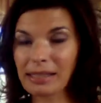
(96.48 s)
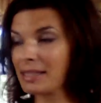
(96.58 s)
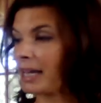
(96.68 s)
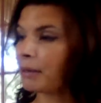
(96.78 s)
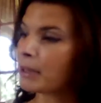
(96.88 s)
this
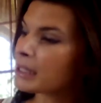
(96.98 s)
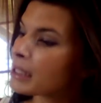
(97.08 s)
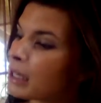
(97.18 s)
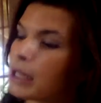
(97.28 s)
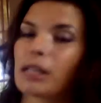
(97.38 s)
sideways,
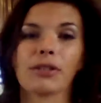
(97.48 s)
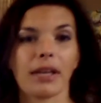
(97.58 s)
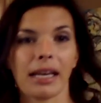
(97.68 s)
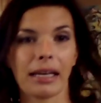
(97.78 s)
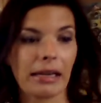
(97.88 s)
so I
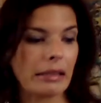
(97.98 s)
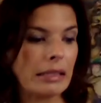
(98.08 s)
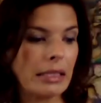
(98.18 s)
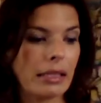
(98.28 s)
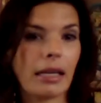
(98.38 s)
can't
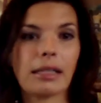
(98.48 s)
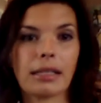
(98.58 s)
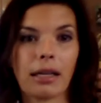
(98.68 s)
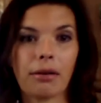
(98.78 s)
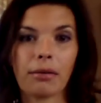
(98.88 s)
guarantee that it's
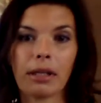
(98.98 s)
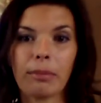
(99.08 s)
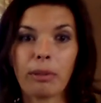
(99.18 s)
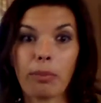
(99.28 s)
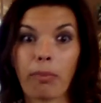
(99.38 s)
going to really
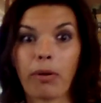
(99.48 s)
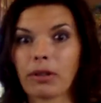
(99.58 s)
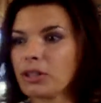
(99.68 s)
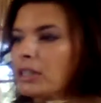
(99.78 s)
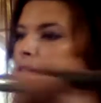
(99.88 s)
be
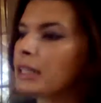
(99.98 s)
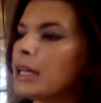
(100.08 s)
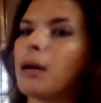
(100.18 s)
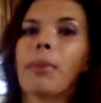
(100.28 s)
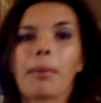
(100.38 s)
proportioned,
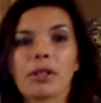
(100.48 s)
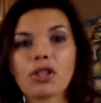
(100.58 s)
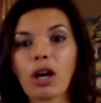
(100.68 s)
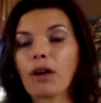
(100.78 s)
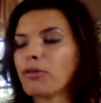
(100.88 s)
but I'm going to
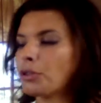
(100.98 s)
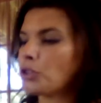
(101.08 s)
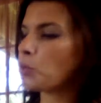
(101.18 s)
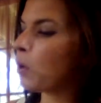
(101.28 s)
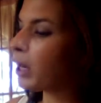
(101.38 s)
start off with
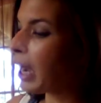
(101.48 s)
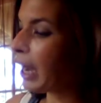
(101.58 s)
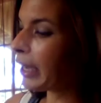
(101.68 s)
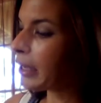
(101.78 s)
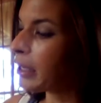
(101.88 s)
just one
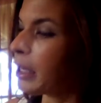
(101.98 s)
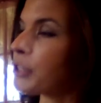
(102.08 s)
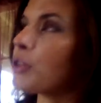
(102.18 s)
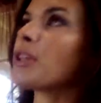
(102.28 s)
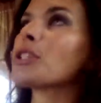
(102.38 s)
eye.
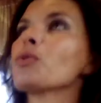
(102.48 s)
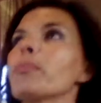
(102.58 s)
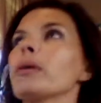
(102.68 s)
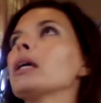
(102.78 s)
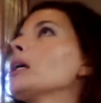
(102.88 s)
So this would
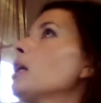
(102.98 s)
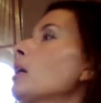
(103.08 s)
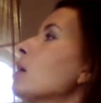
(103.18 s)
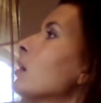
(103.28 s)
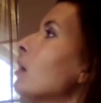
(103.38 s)
be,
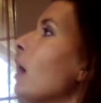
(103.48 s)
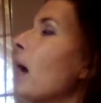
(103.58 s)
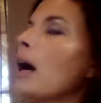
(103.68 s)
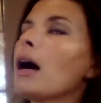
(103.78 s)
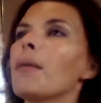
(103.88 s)

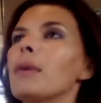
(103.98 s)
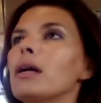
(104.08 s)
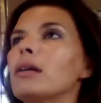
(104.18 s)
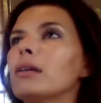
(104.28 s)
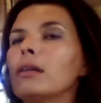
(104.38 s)
um,
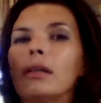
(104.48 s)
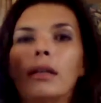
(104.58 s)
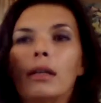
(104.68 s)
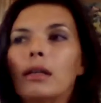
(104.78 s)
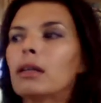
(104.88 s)

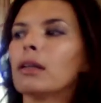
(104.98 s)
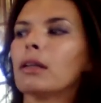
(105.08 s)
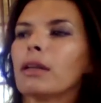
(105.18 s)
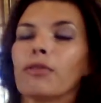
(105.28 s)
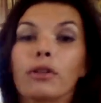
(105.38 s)

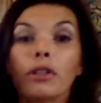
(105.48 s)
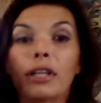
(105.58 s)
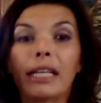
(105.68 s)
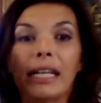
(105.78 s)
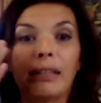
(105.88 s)
if you're
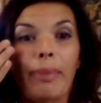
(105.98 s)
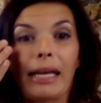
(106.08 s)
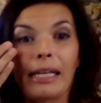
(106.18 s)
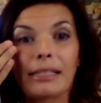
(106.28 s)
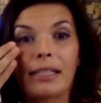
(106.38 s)
looking at the
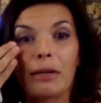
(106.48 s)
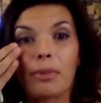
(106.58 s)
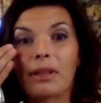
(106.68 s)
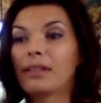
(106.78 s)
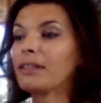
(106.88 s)
painting, it's going to be
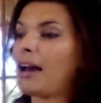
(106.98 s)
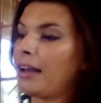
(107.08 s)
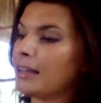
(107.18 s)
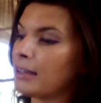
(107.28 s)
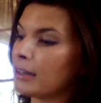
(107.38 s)
this eye
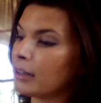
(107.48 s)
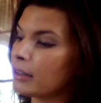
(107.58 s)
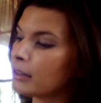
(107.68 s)
here.